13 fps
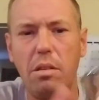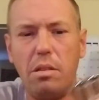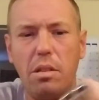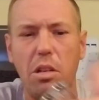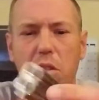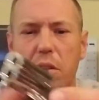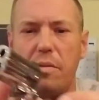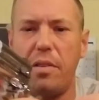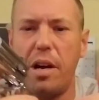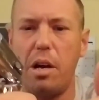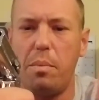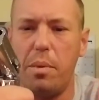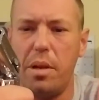the
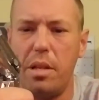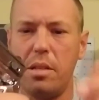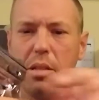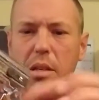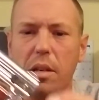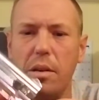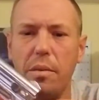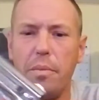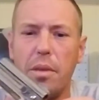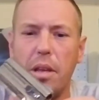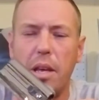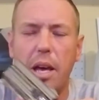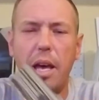fire pins.
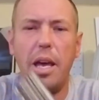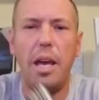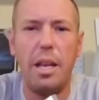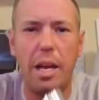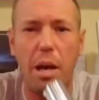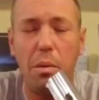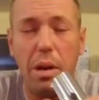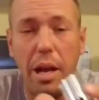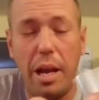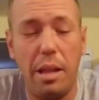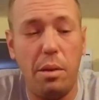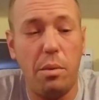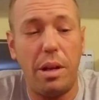And I would
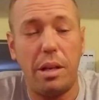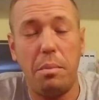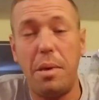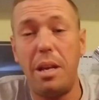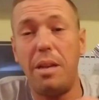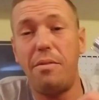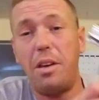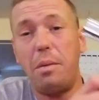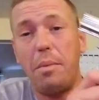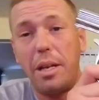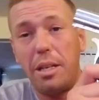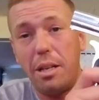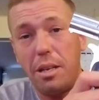highly recommend, if
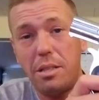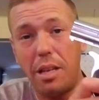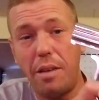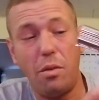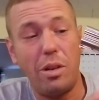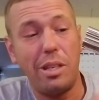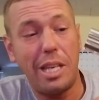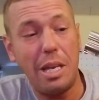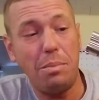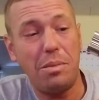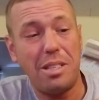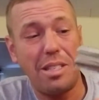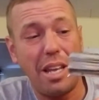anybody does have one, keep
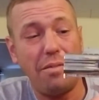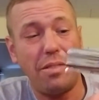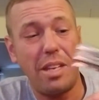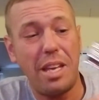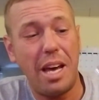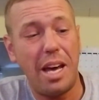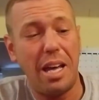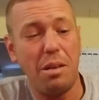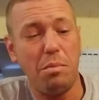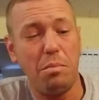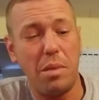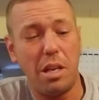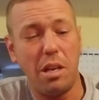the safety on,
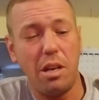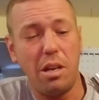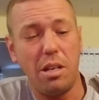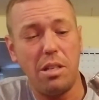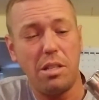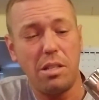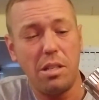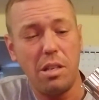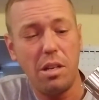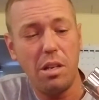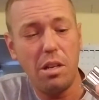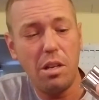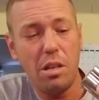because
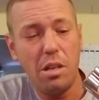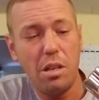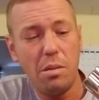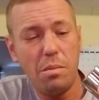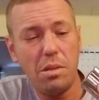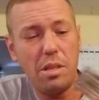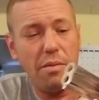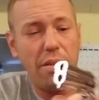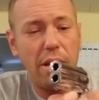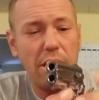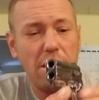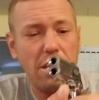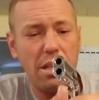let's see if I
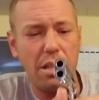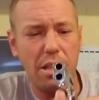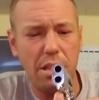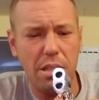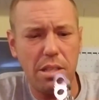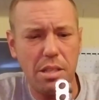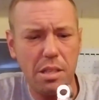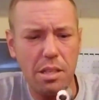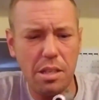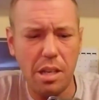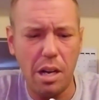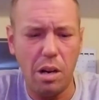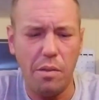can see this.
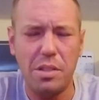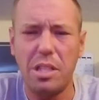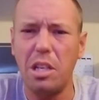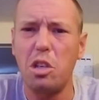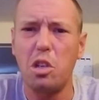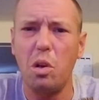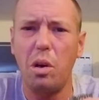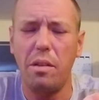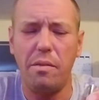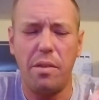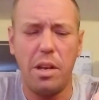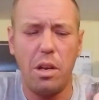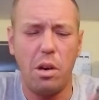I don't know if it's going to show on the
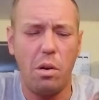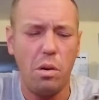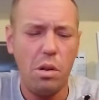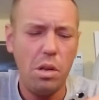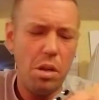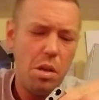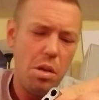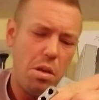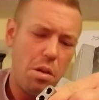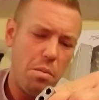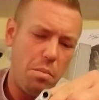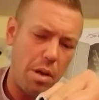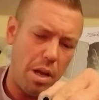video,
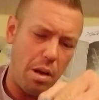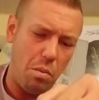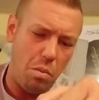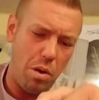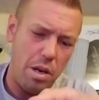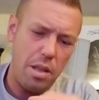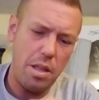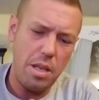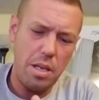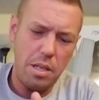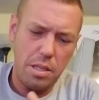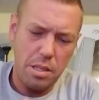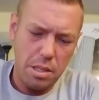but on one of
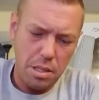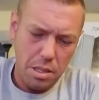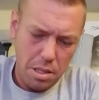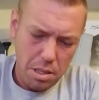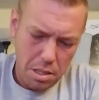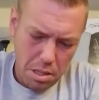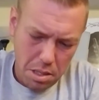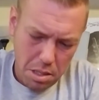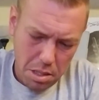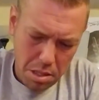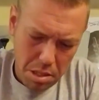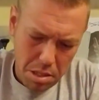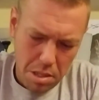these,
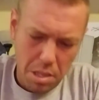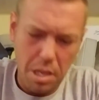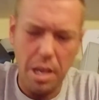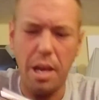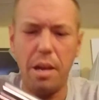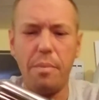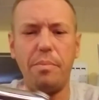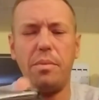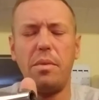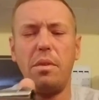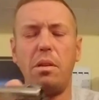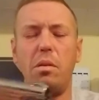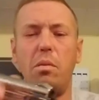yeah,
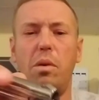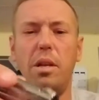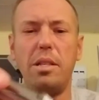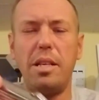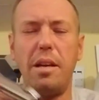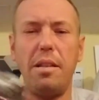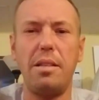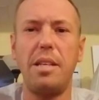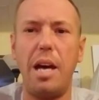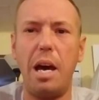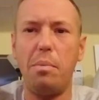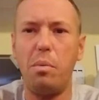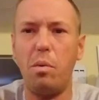when it's on the
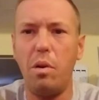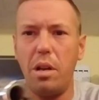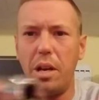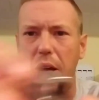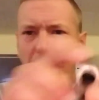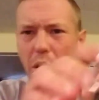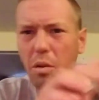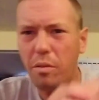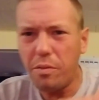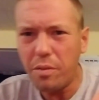top one, I don't know